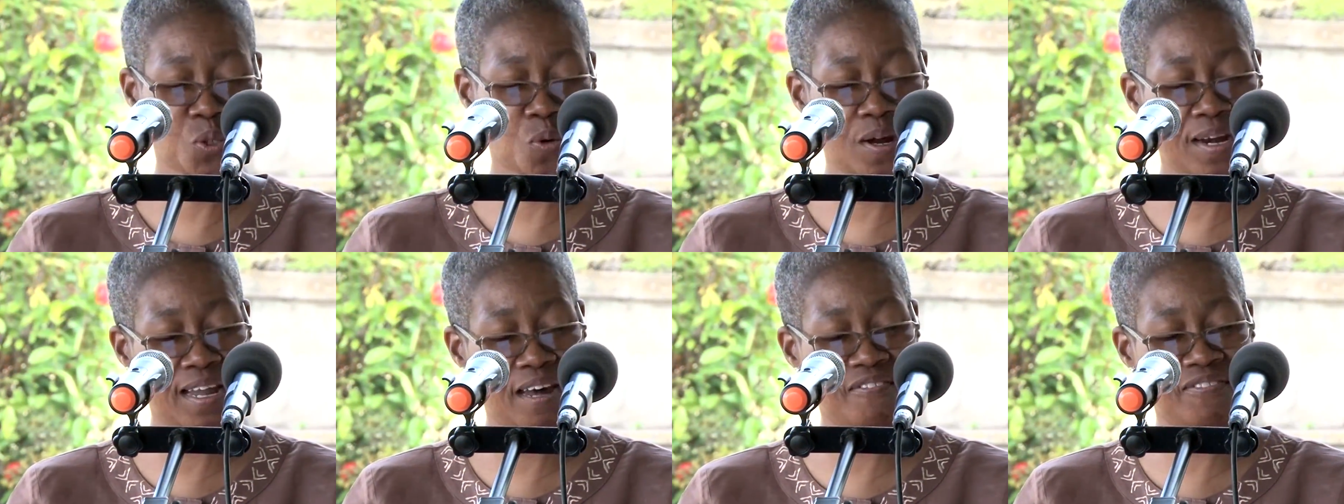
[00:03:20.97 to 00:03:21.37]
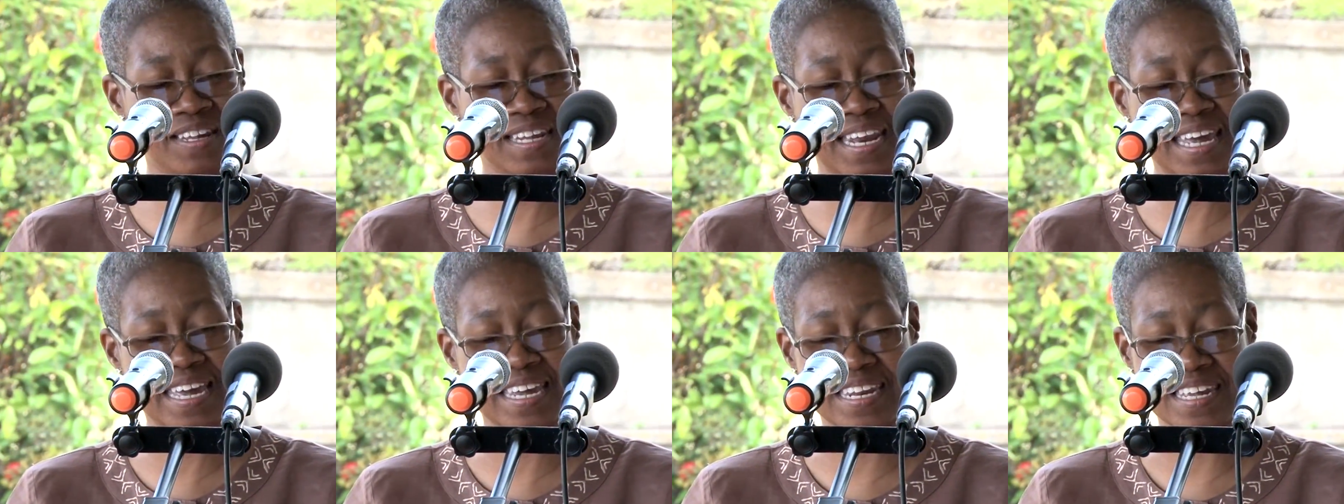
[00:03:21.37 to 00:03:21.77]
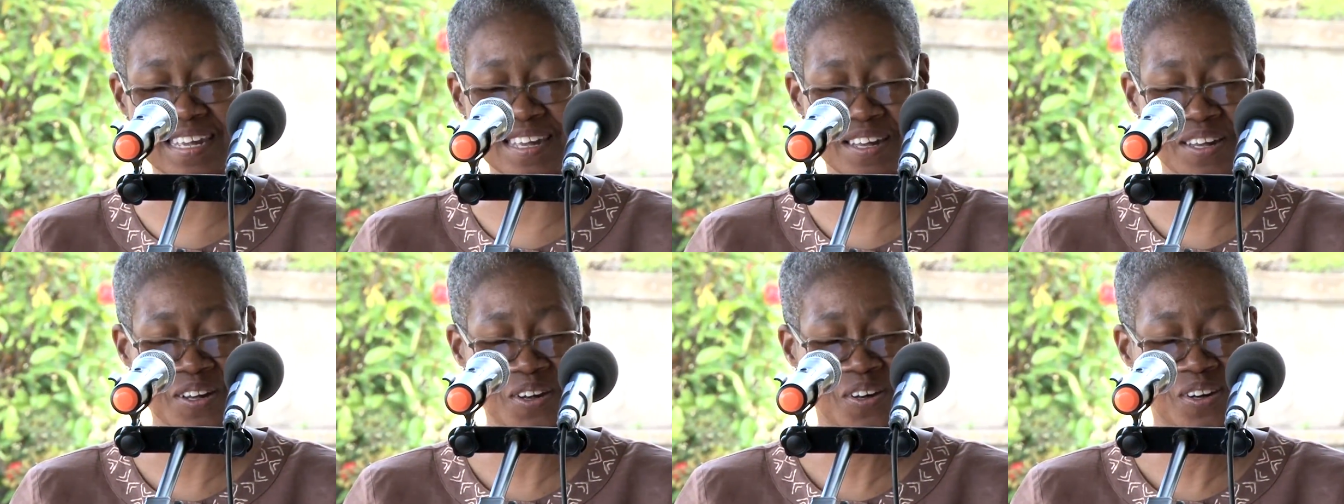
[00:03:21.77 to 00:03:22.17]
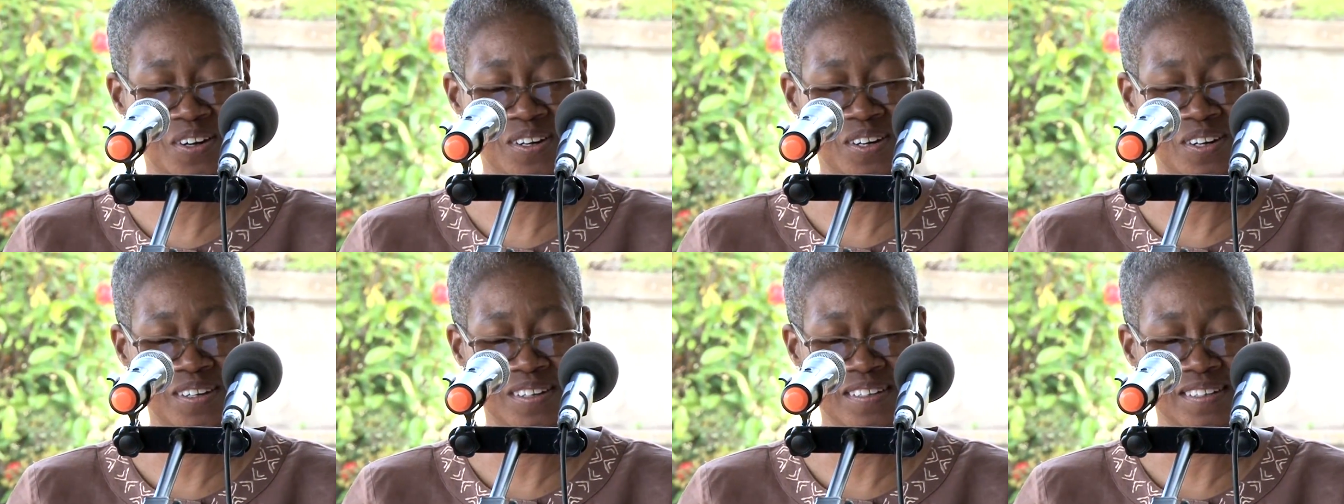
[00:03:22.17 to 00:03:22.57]
to a lovely lady.
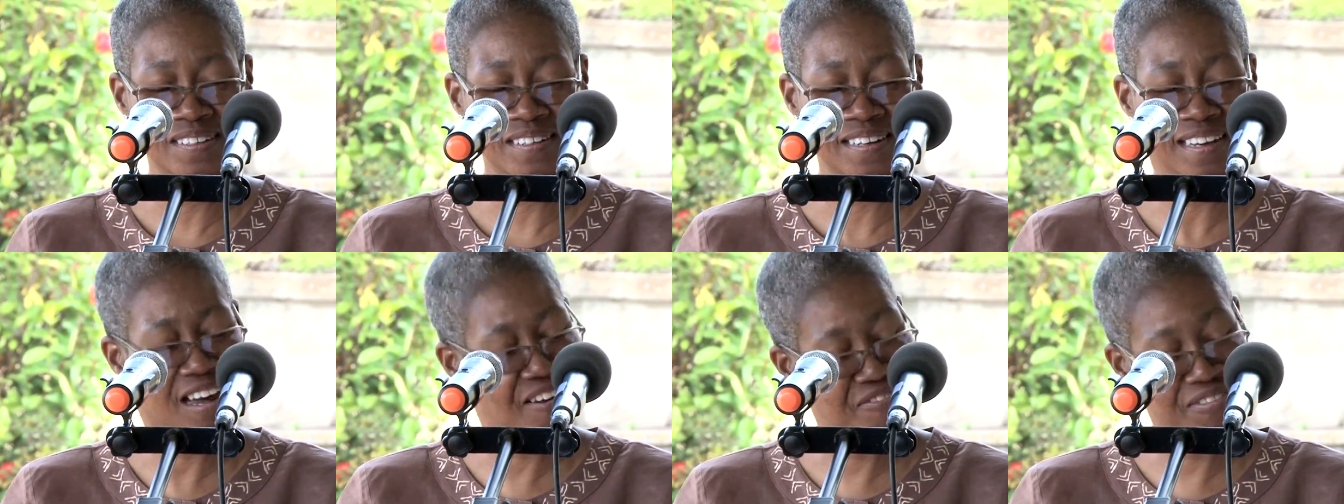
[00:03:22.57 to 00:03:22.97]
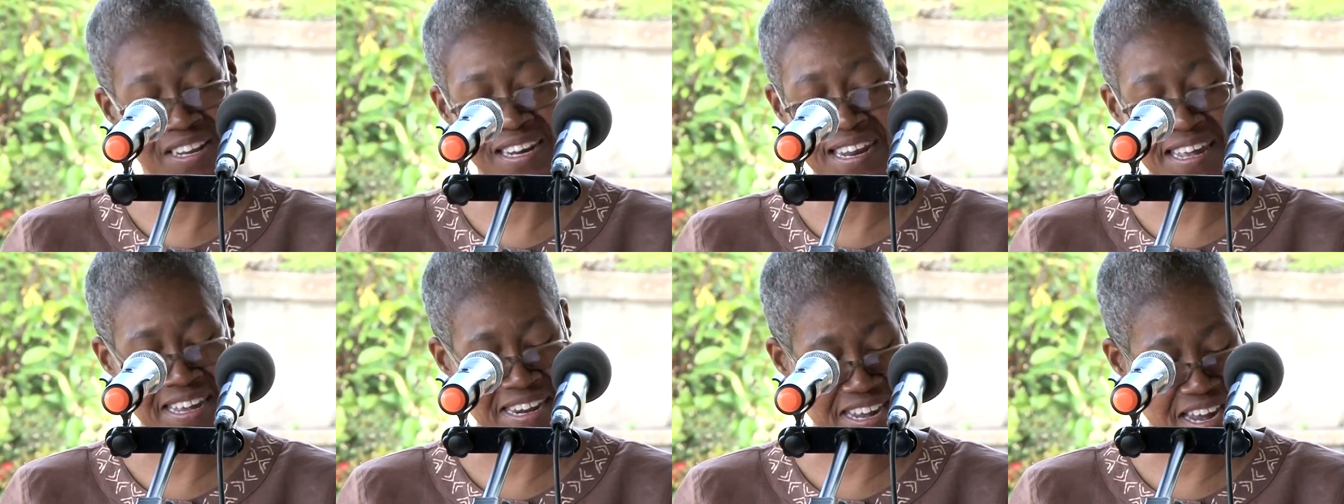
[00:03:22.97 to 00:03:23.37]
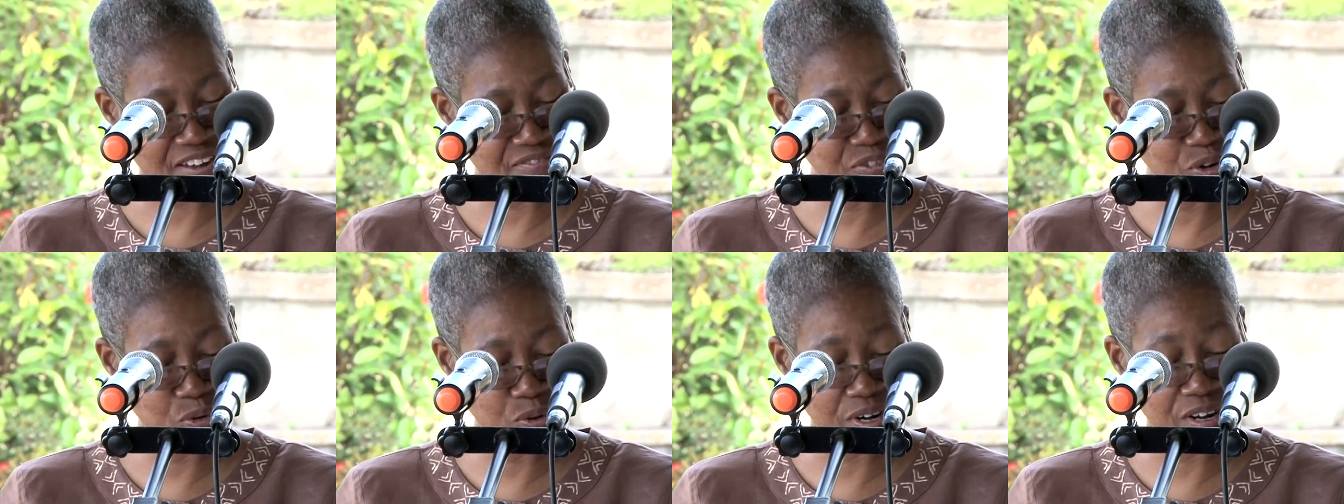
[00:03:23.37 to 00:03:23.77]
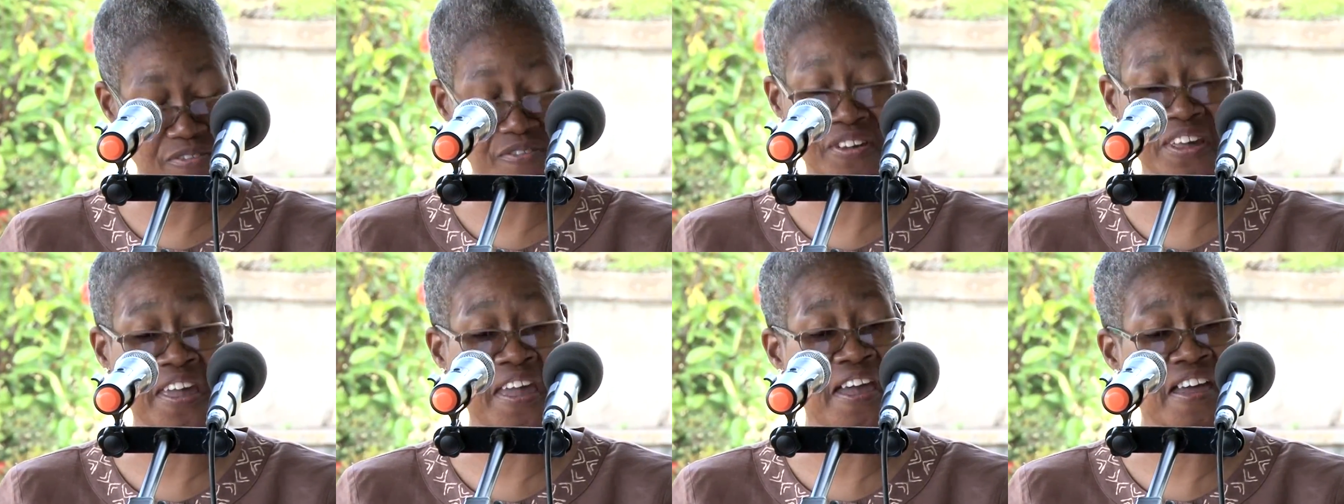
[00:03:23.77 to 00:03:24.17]
Lovely lady, I've known her
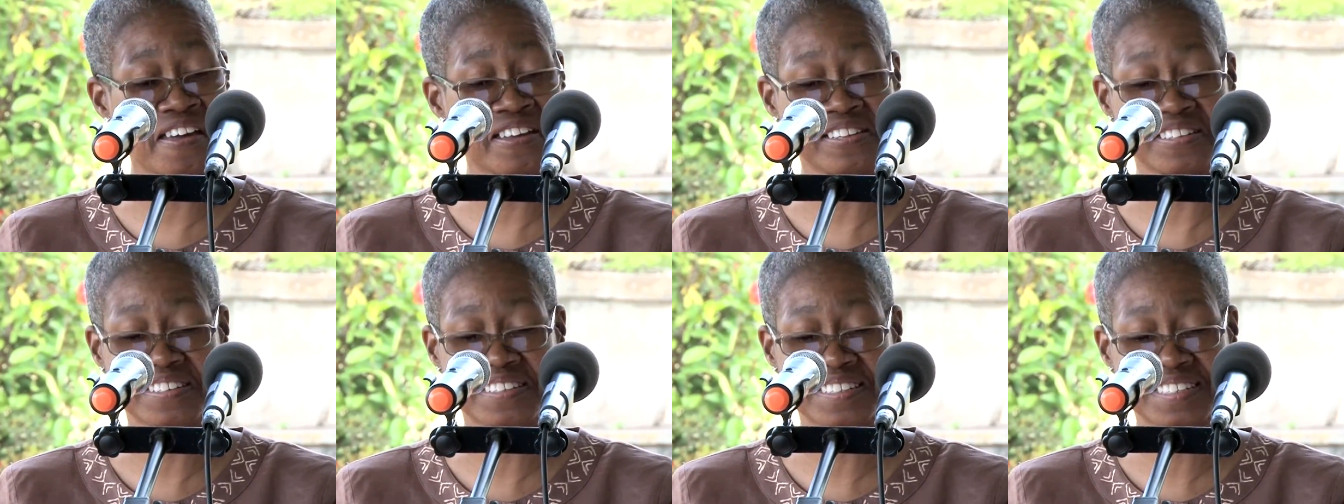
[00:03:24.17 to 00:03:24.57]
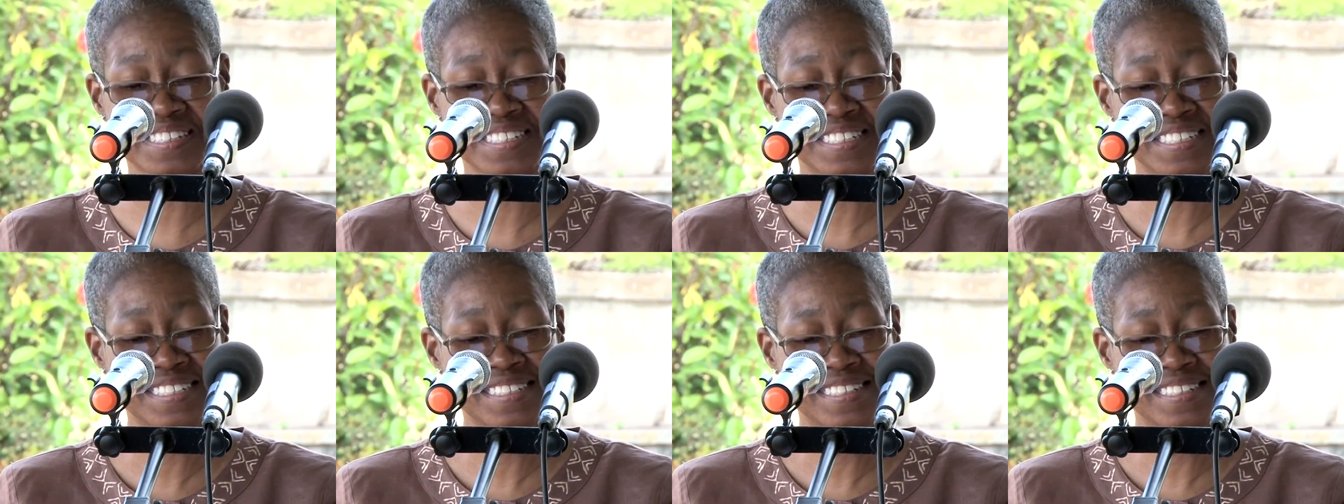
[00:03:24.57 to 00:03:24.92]
for years.